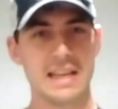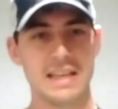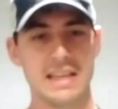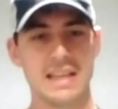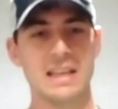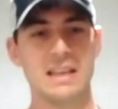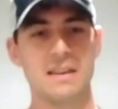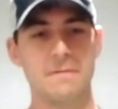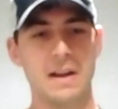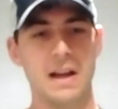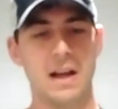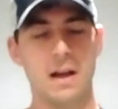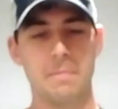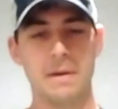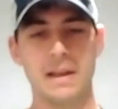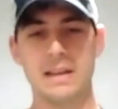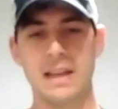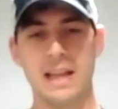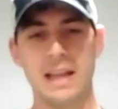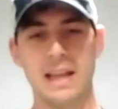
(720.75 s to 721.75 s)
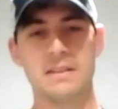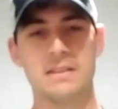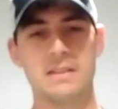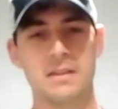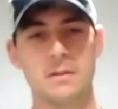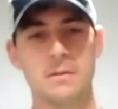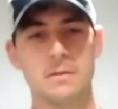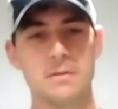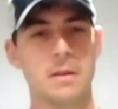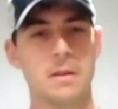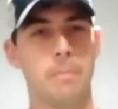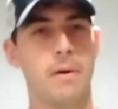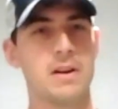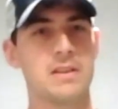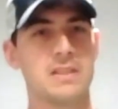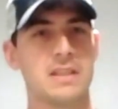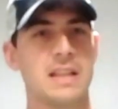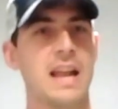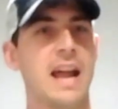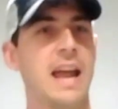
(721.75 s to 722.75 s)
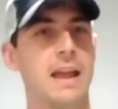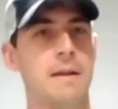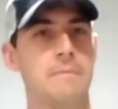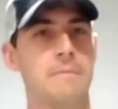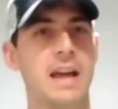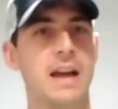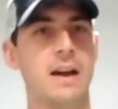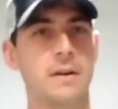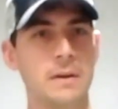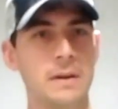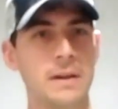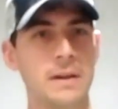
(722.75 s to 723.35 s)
did develop, and to the person that I am now.